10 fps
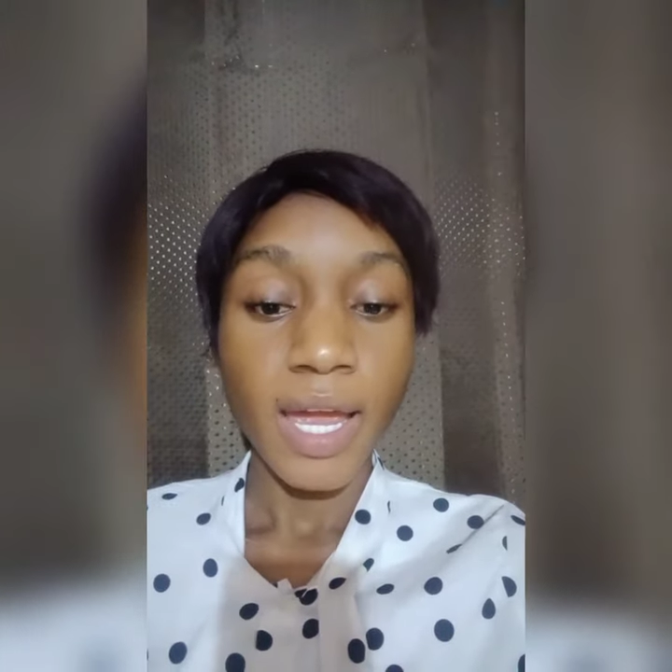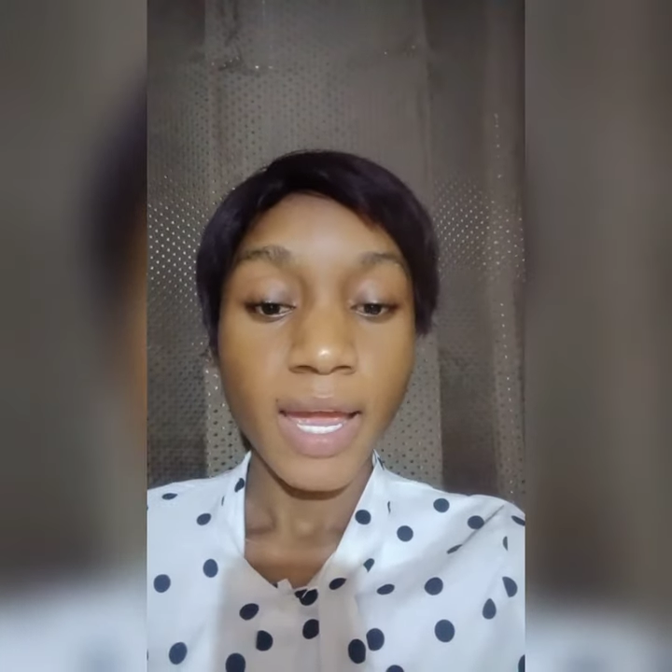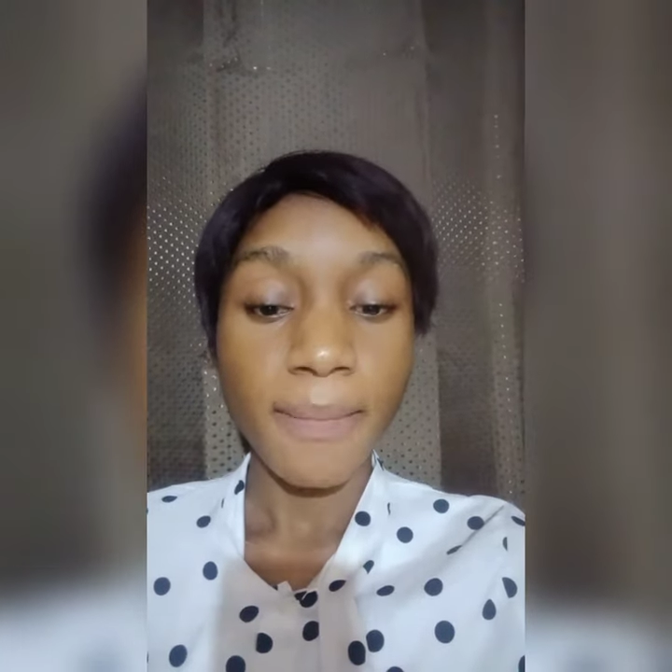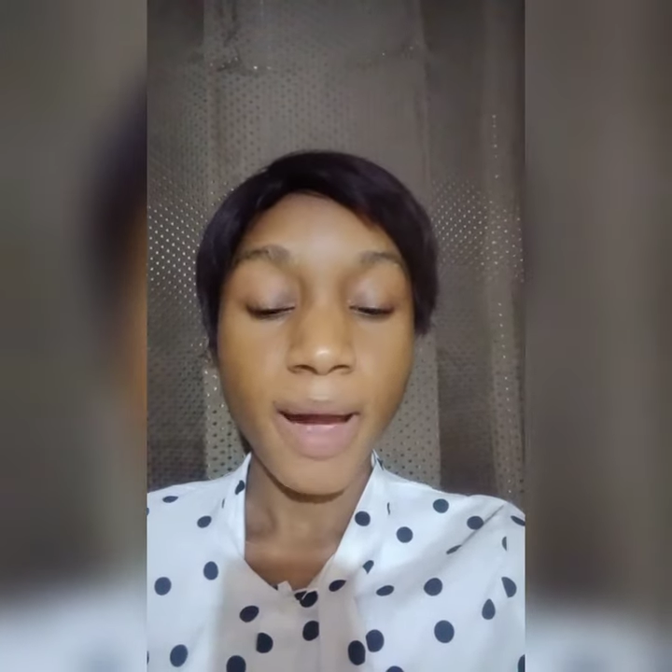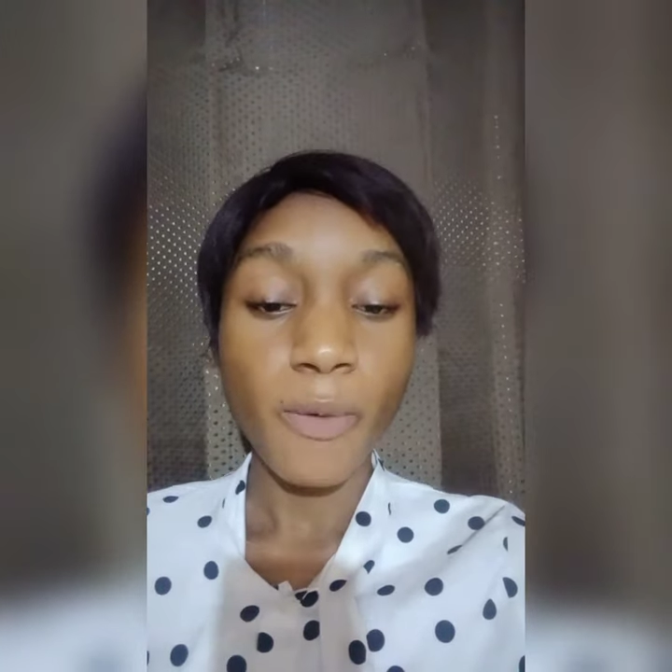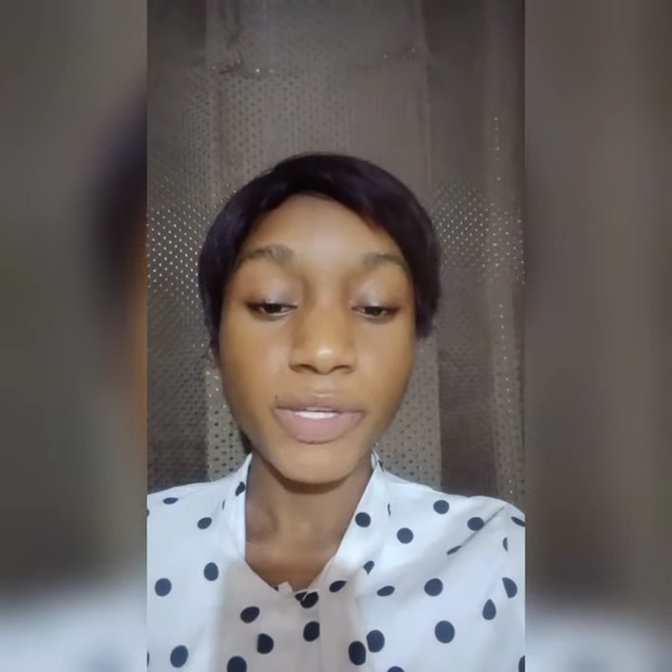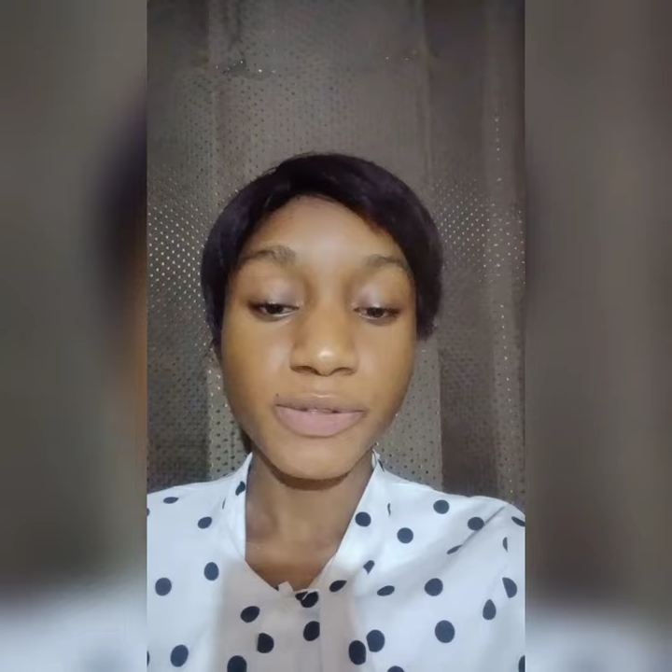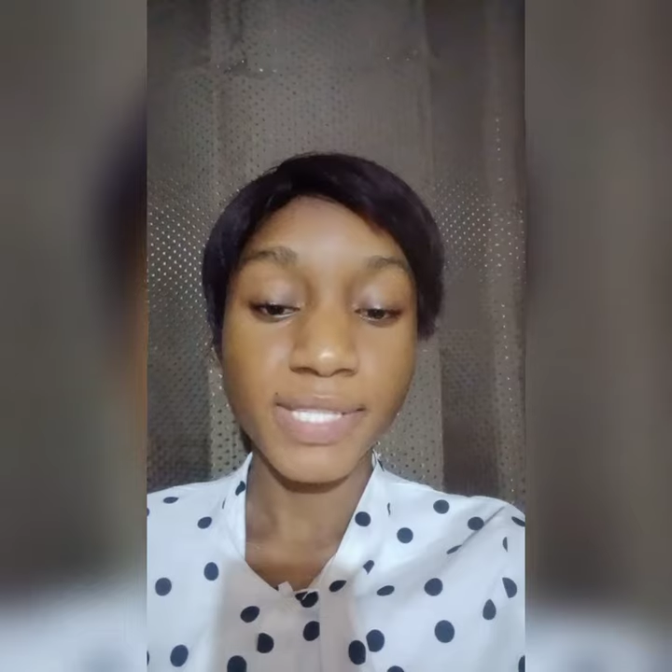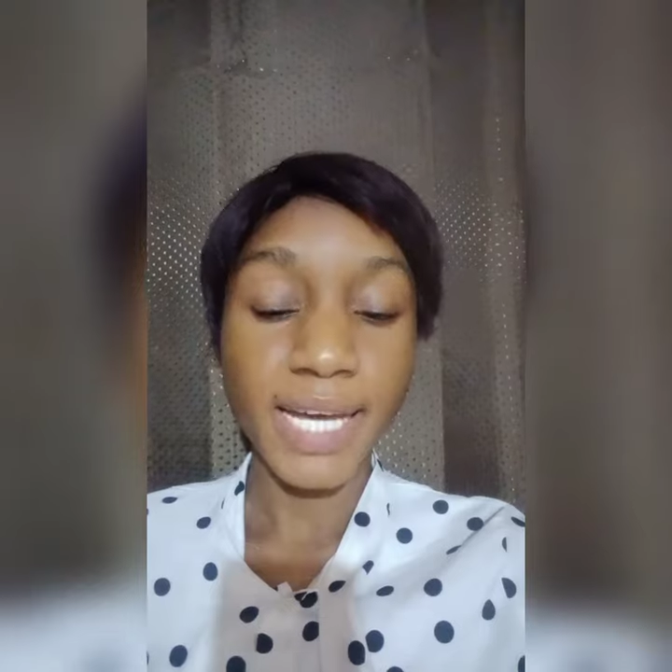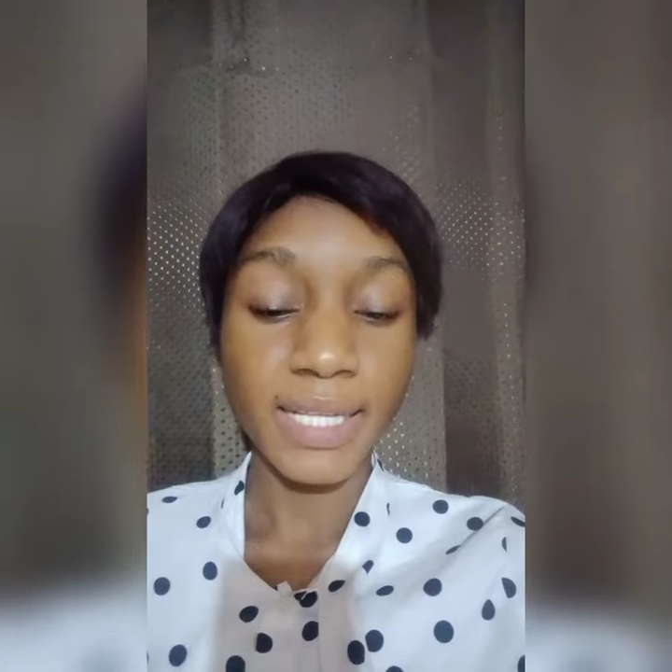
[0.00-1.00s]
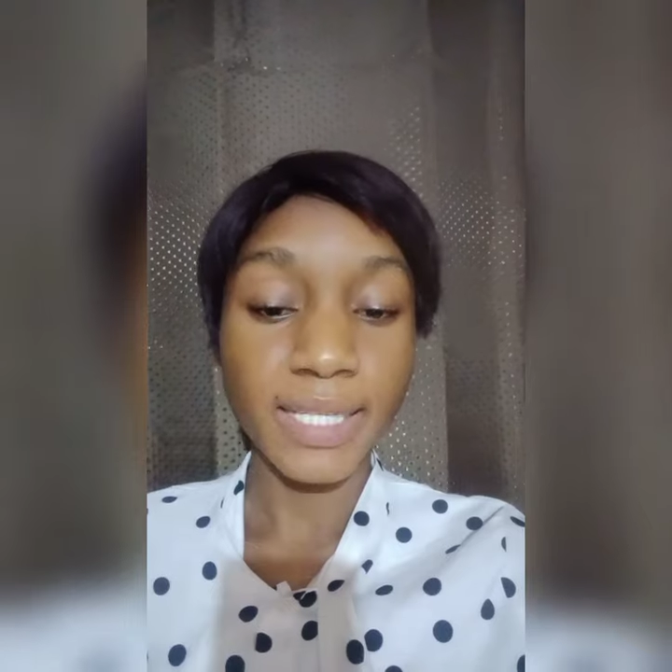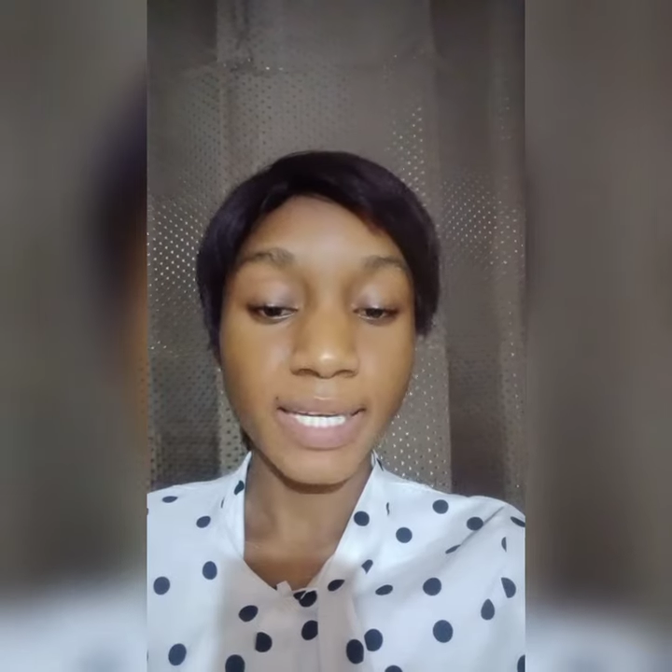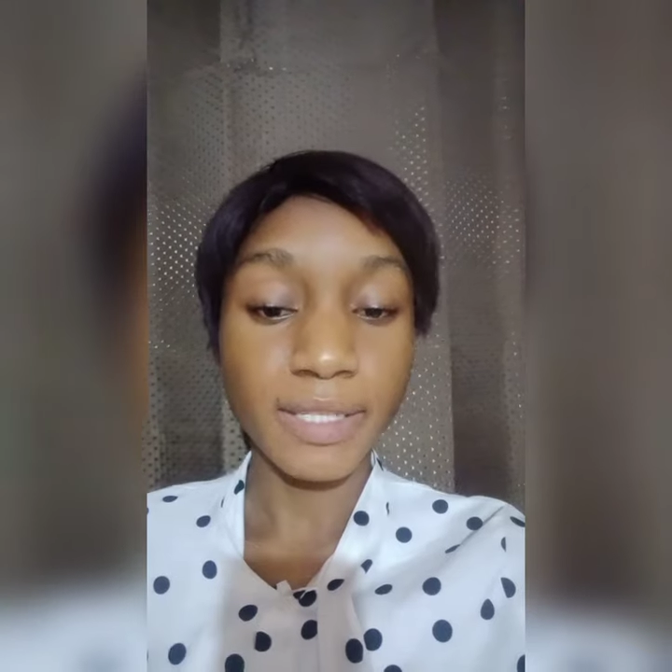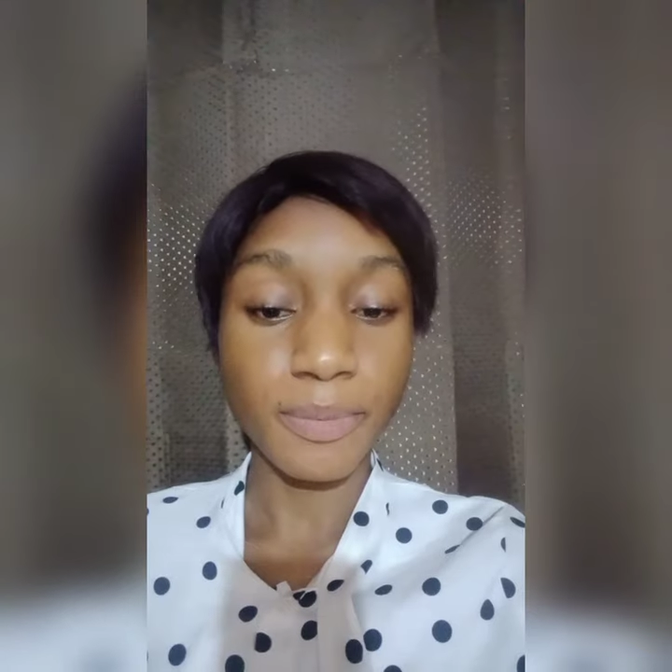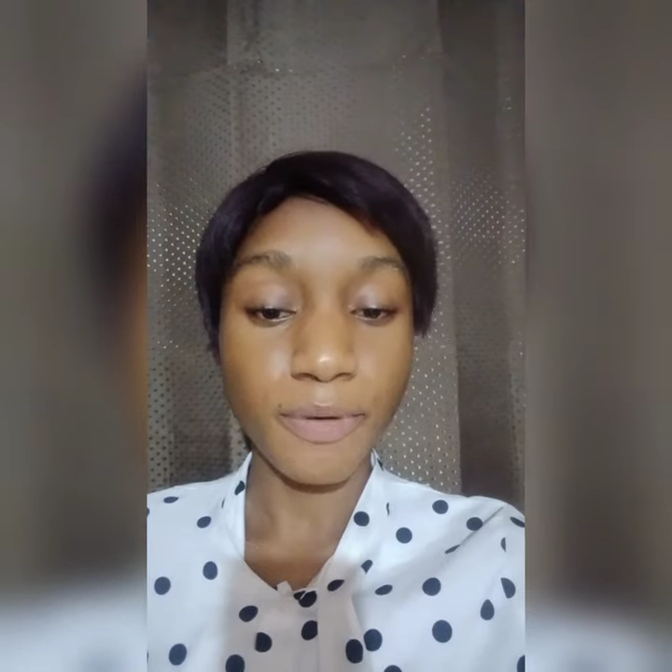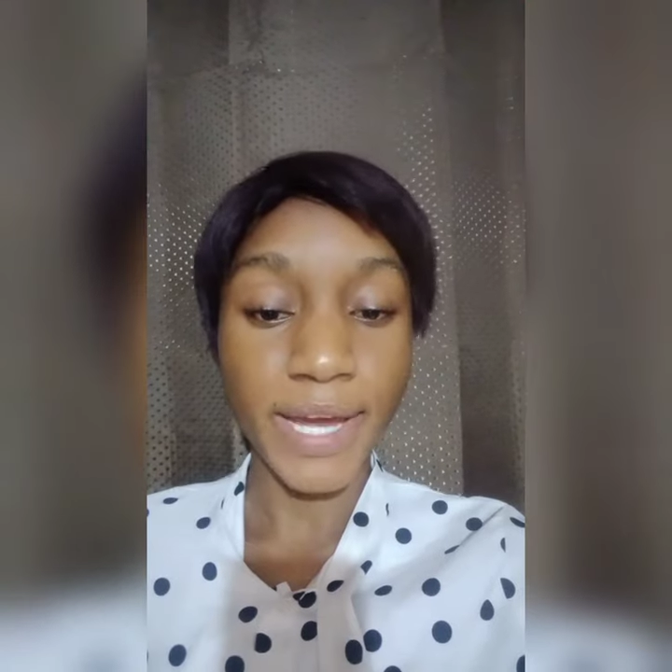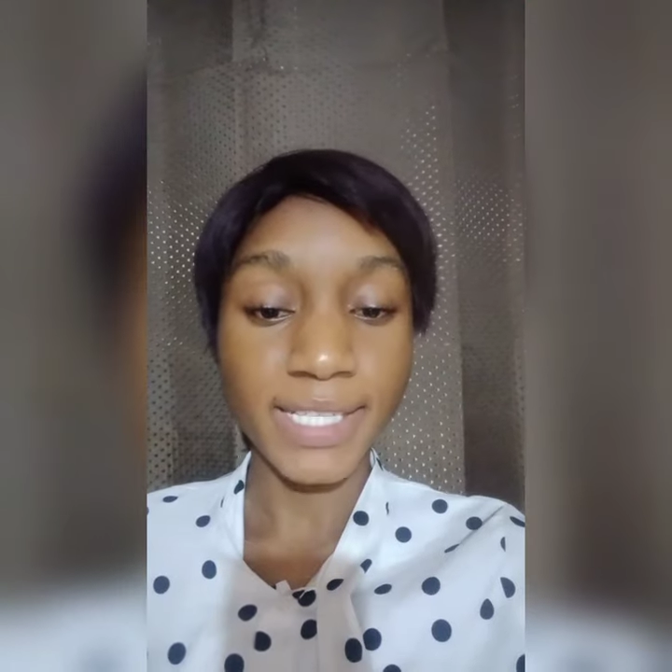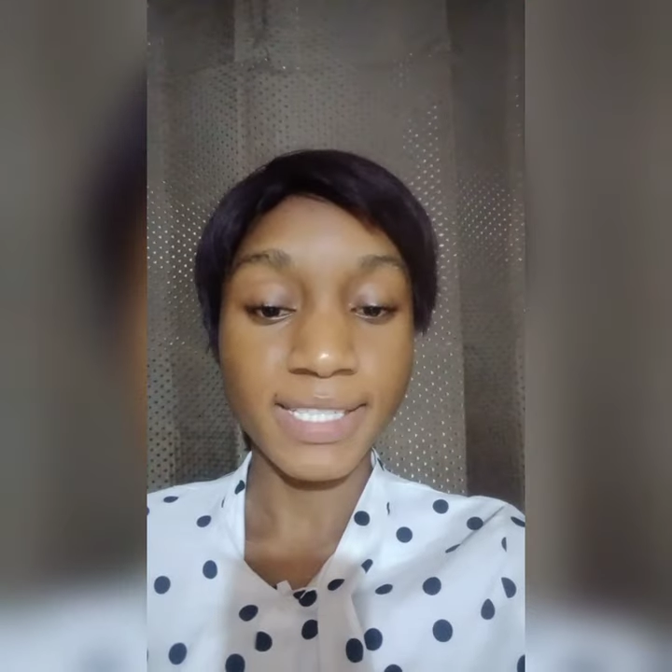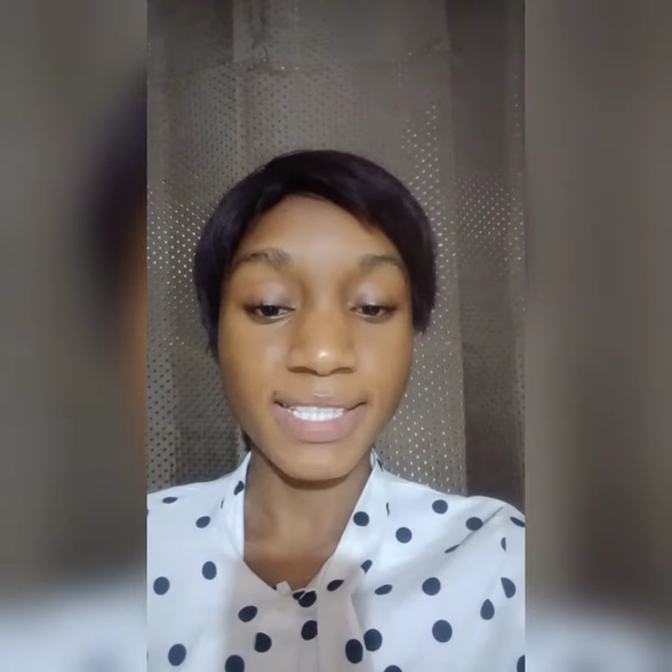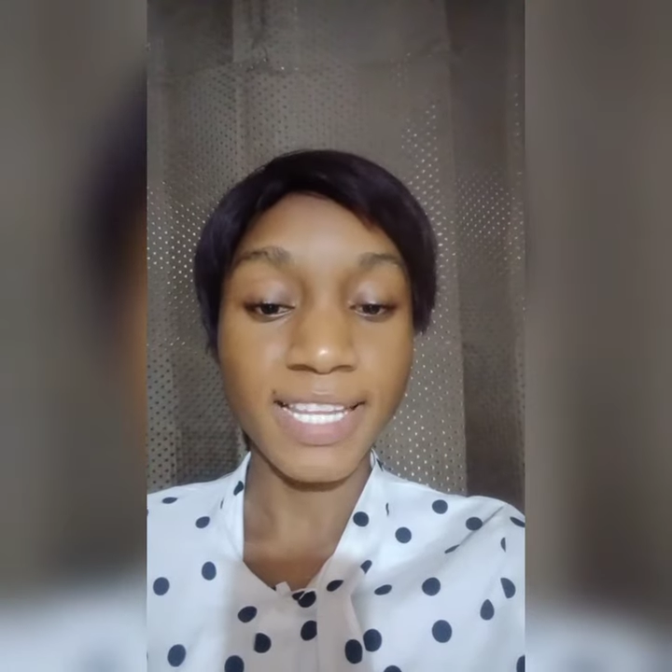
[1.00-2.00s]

a bio-waste recycling enterprise